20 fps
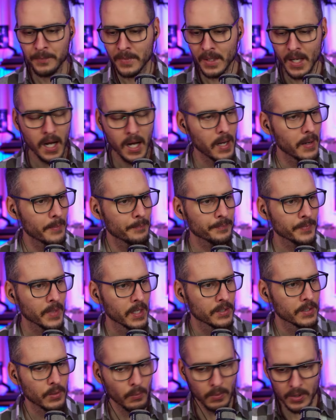Um,
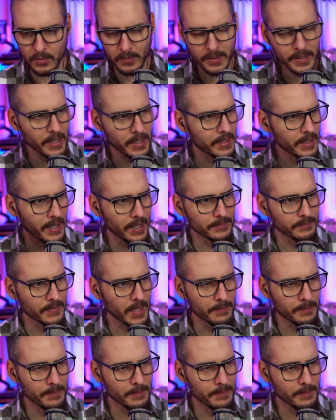so real quick, I, I, I